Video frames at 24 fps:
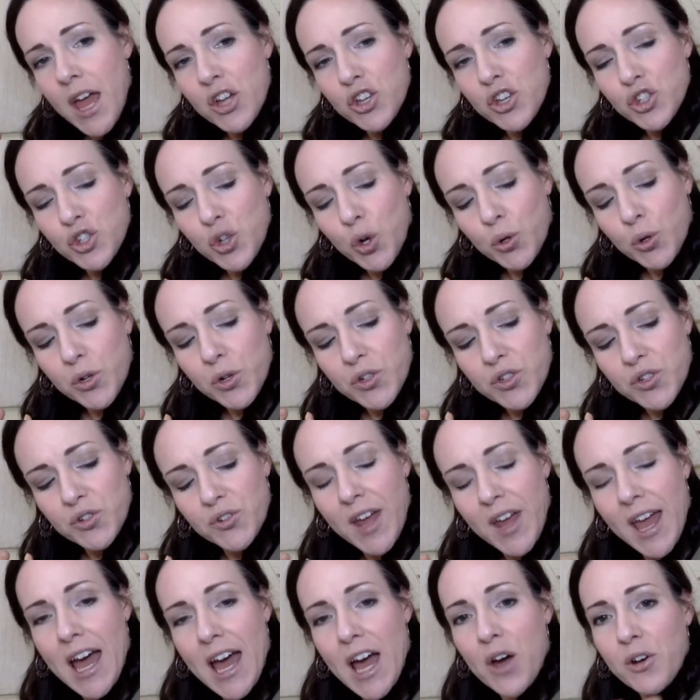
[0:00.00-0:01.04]
shoulders are
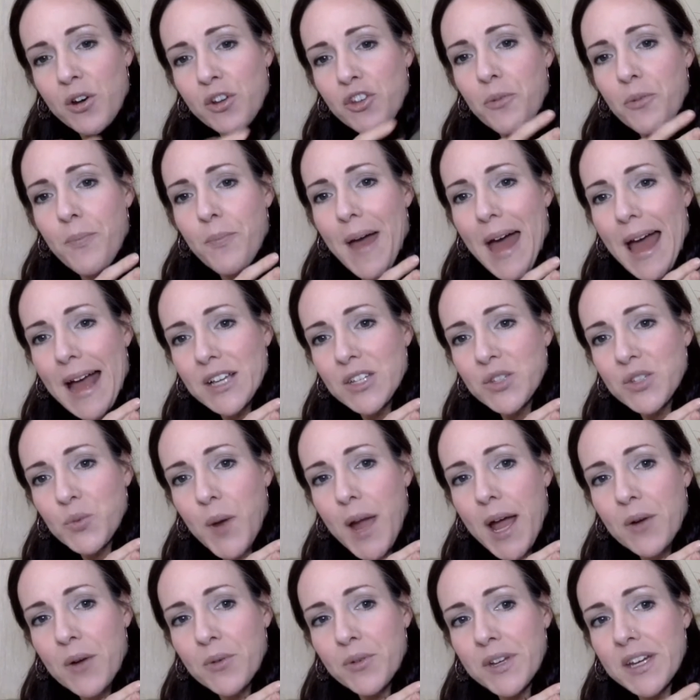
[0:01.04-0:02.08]
down and your back is
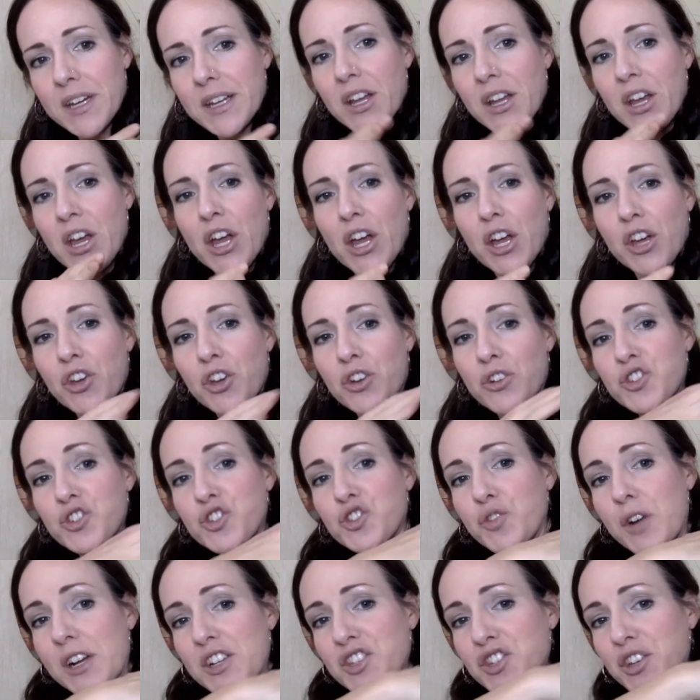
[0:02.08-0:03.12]
rounded, you're
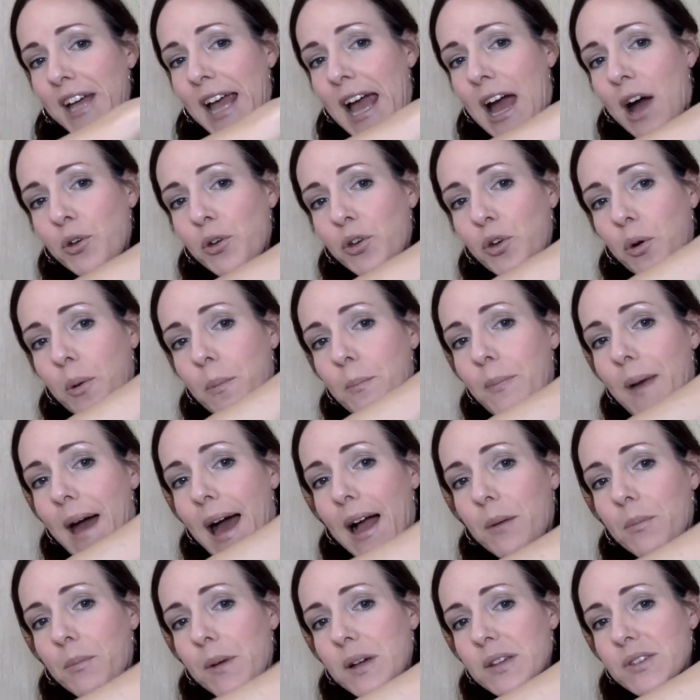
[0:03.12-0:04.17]
stretching out your
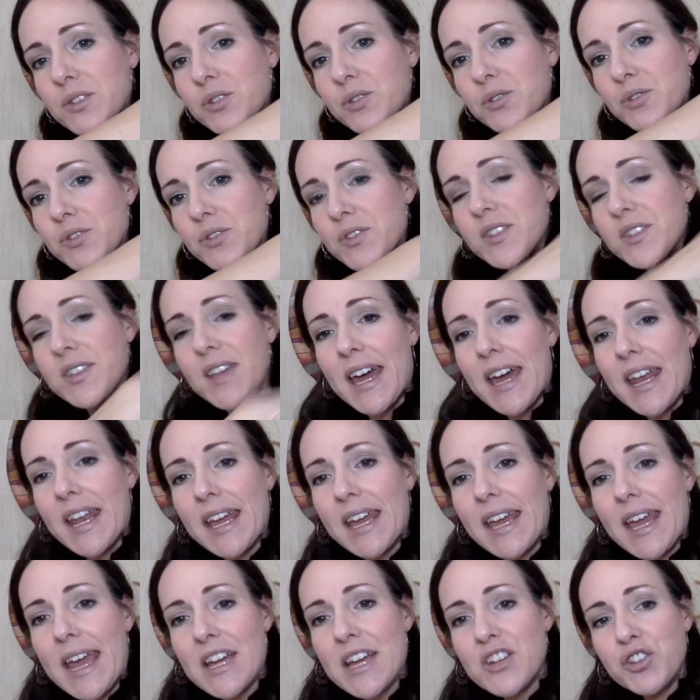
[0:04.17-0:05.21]
back muscles and
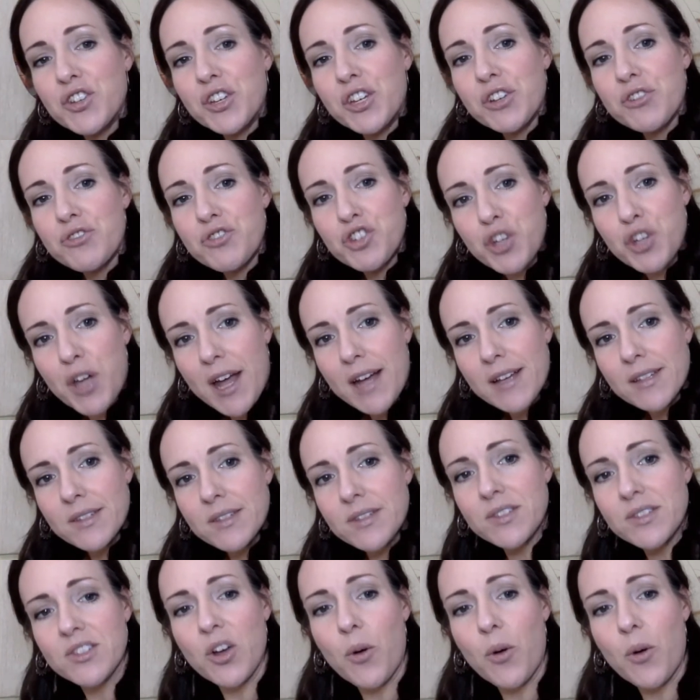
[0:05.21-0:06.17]
engaging your chest.